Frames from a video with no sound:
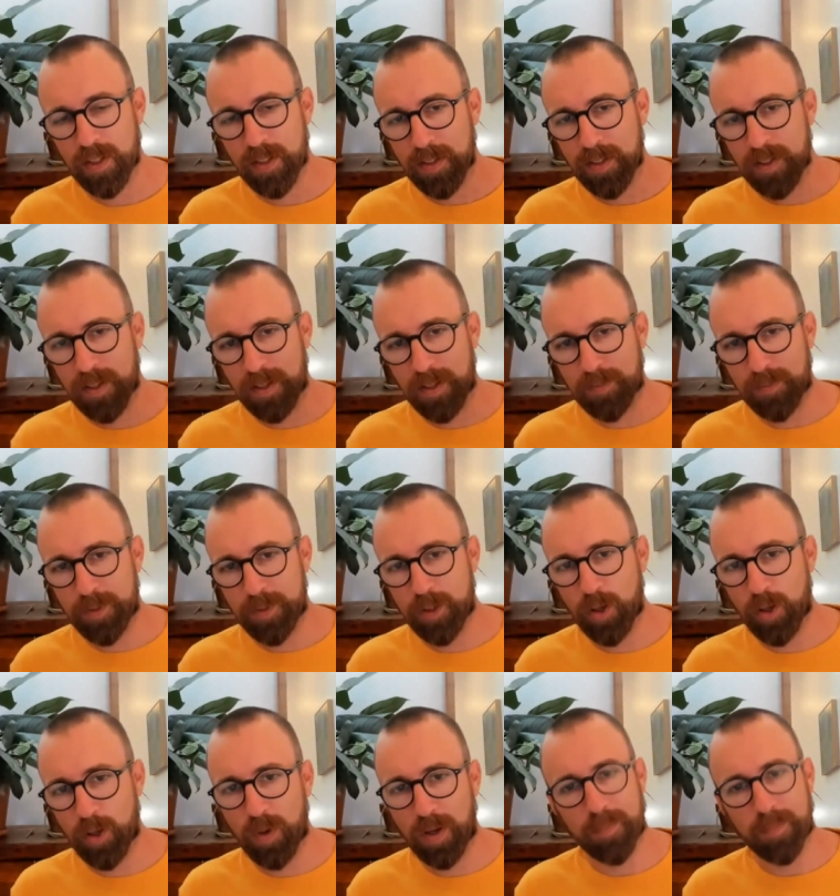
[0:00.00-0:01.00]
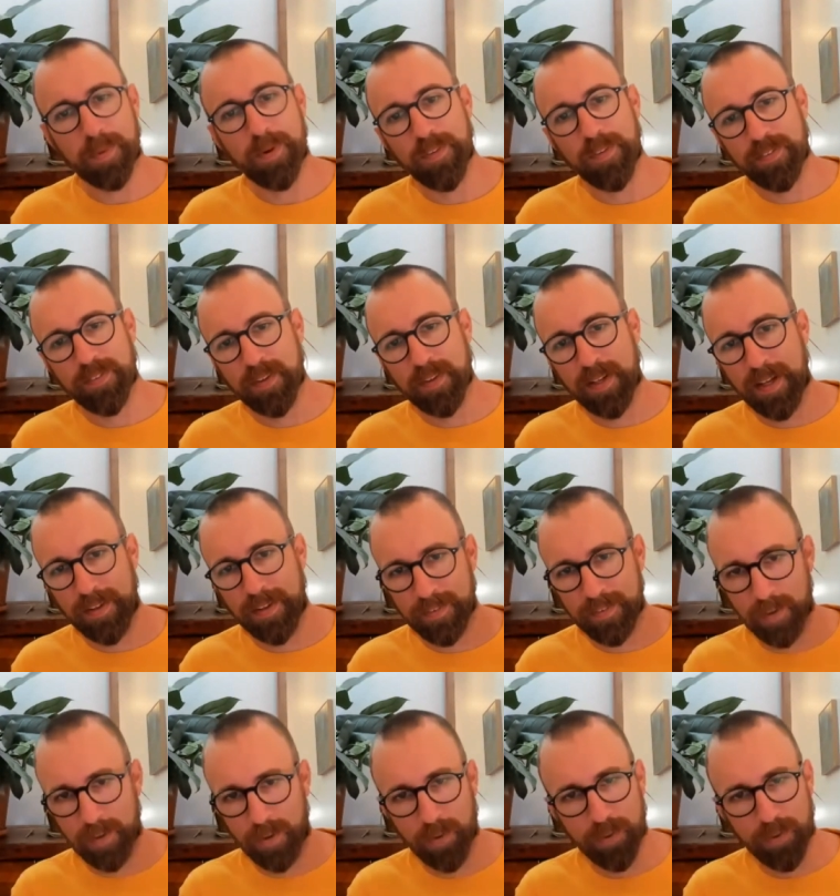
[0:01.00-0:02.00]
no one person has the
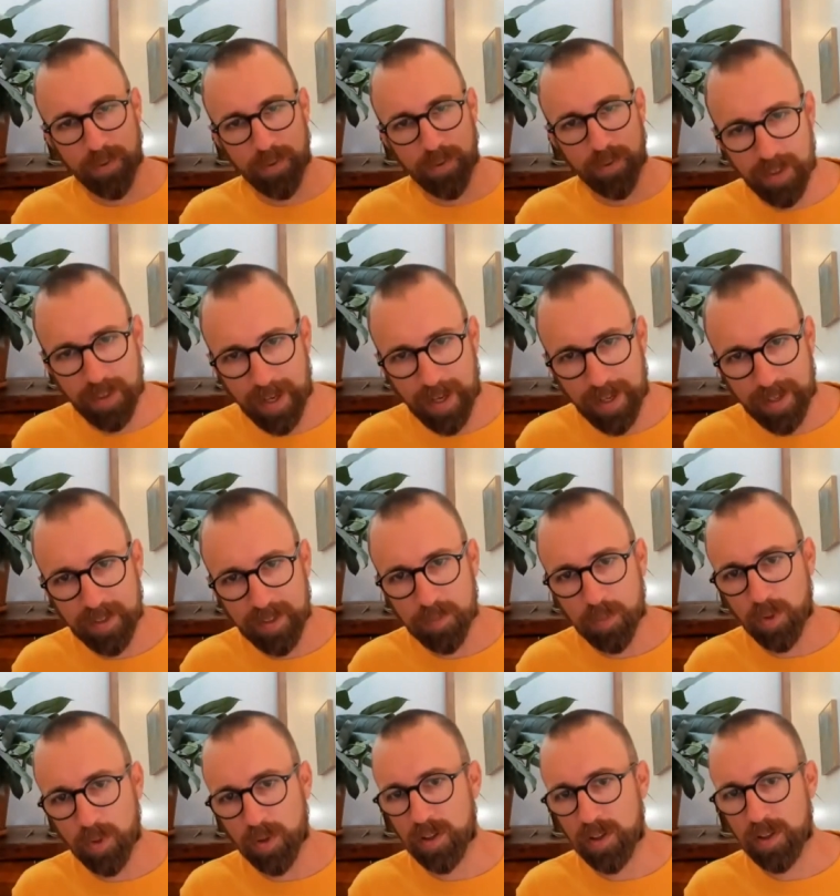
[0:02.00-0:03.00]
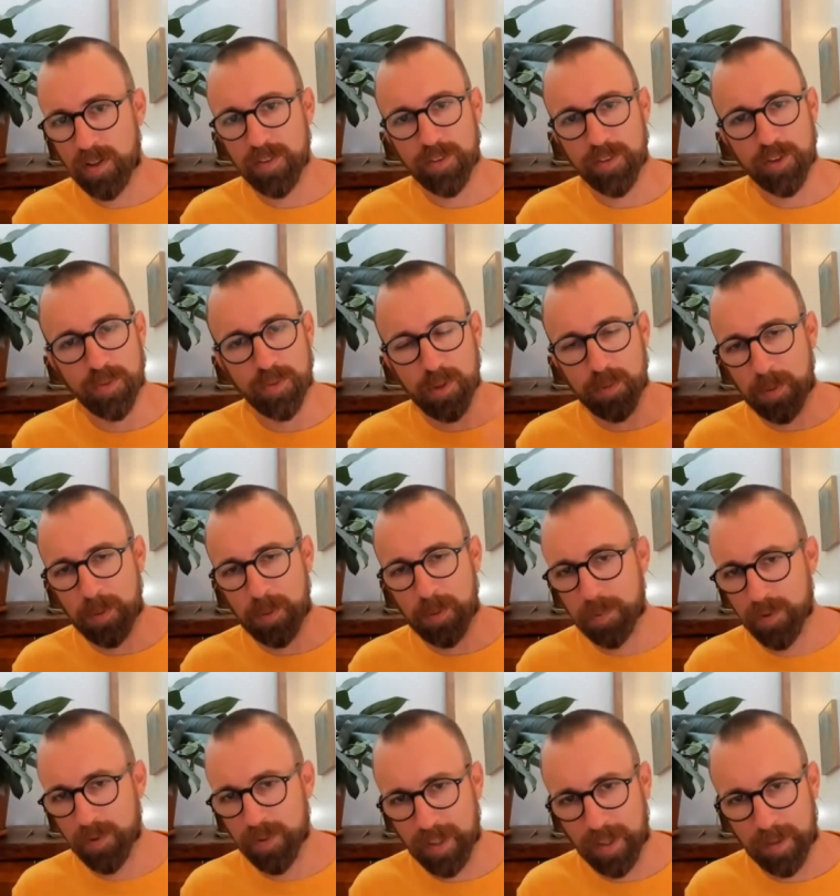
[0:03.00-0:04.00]
whole thing in their head anymore, too many people
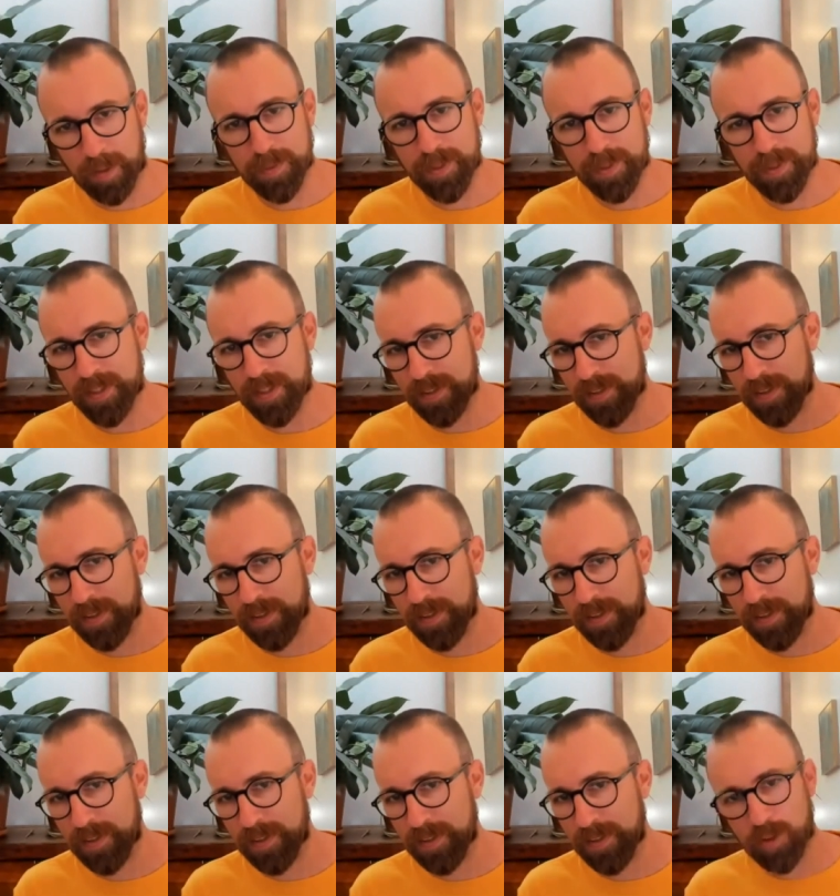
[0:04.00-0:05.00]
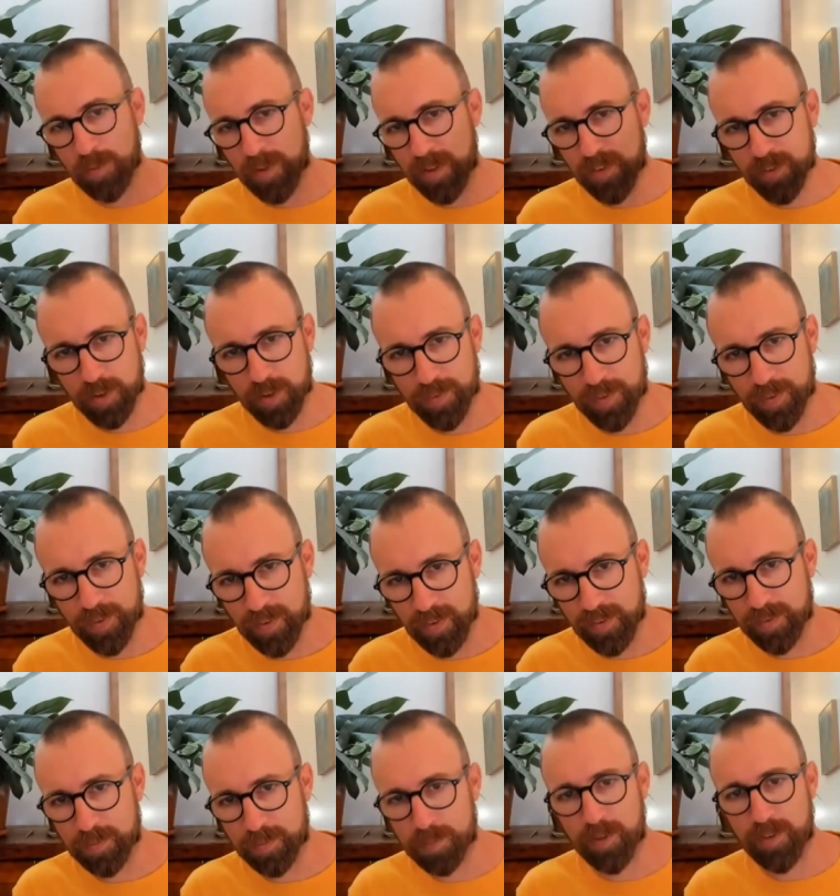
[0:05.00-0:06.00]
at the company, too many
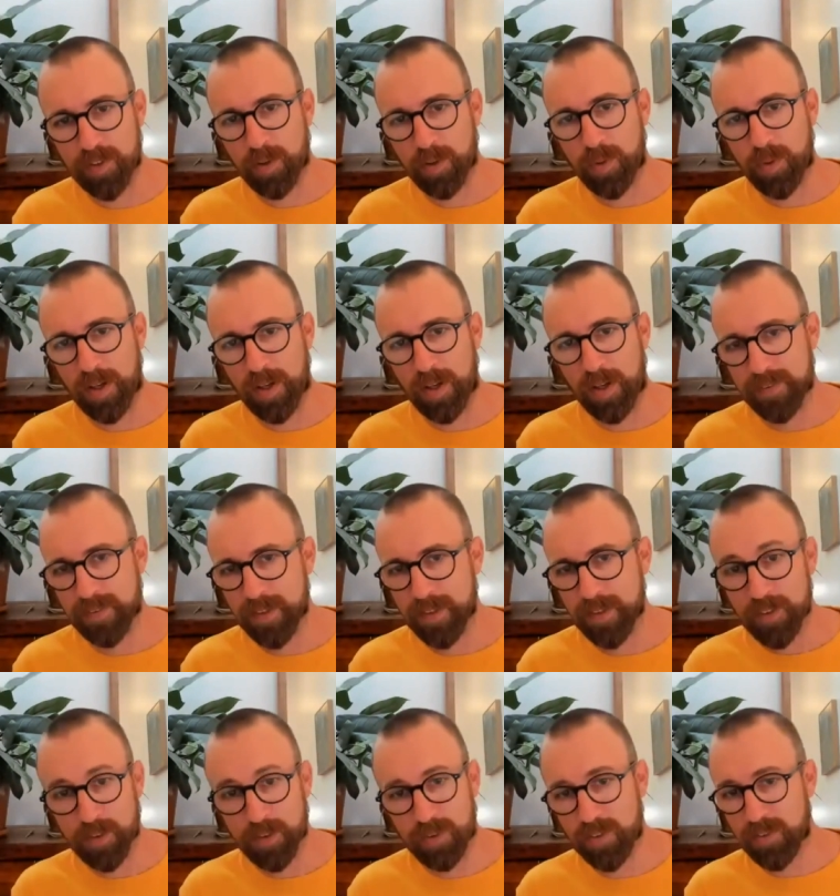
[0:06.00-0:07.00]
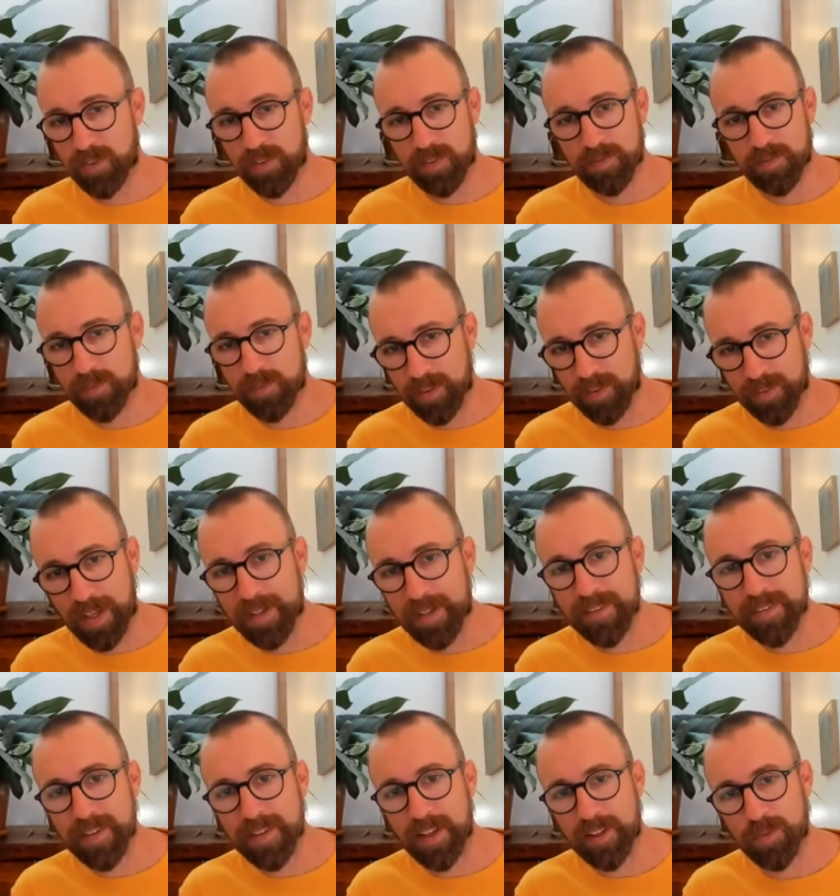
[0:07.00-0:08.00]
services per request. So just getting a
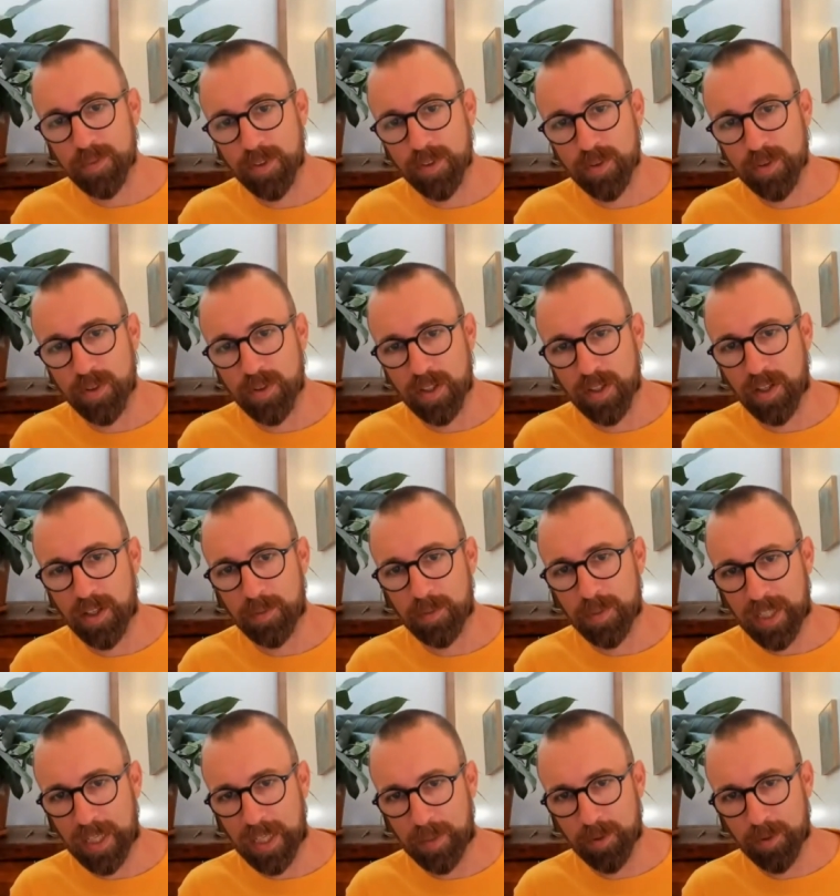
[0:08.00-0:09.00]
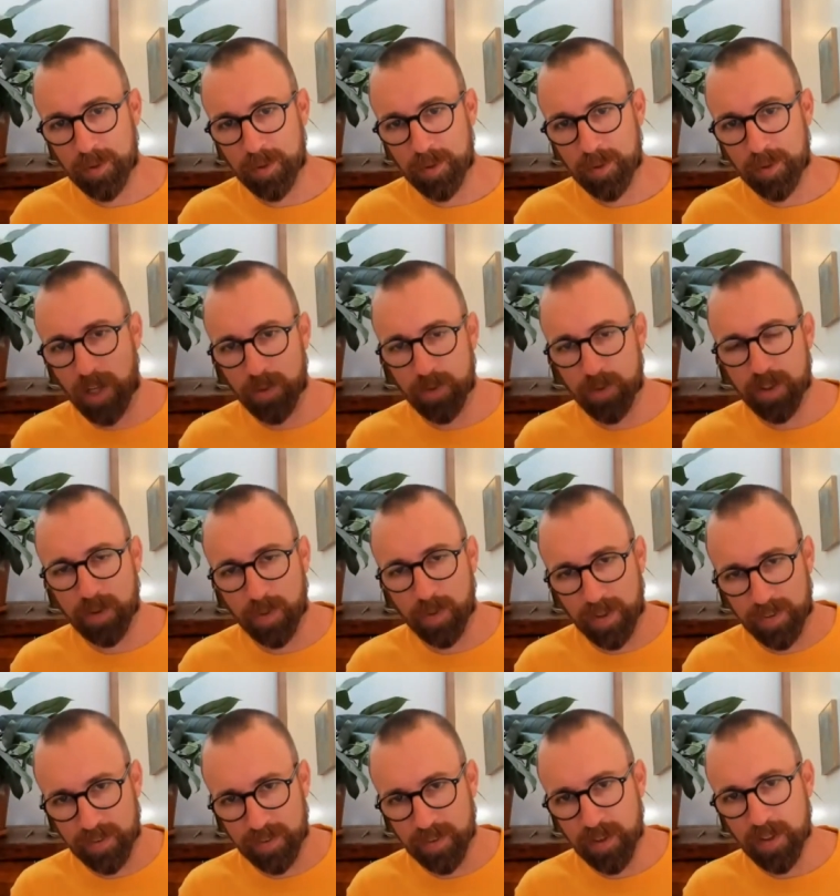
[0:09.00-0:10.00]
sense of what's going on, being able to follow a
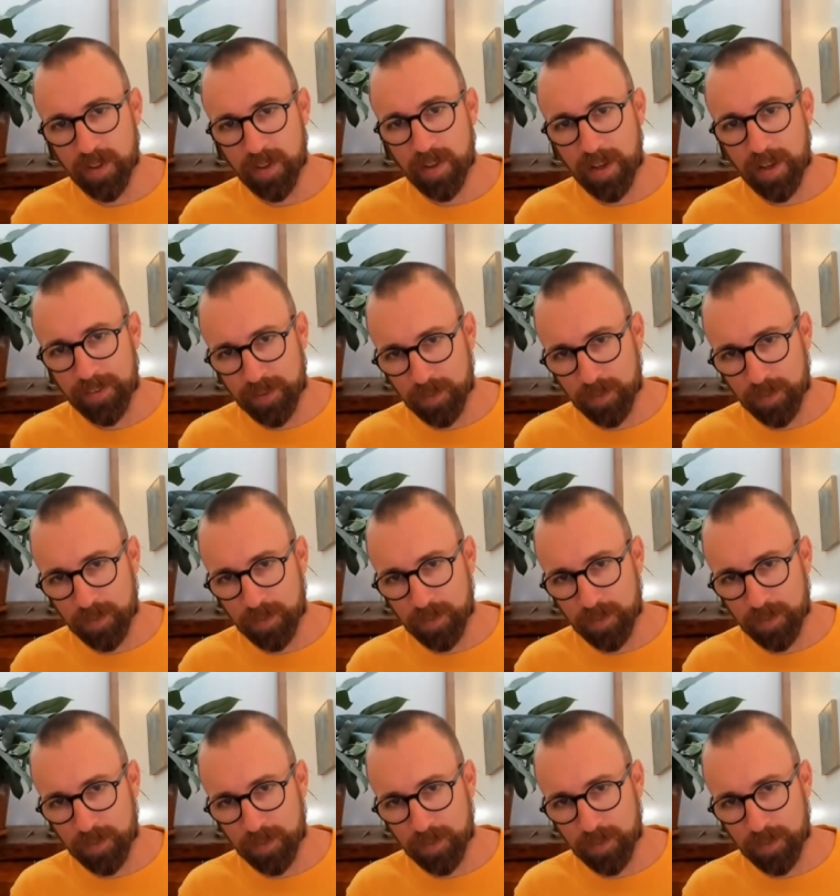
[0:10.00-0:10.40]
request as it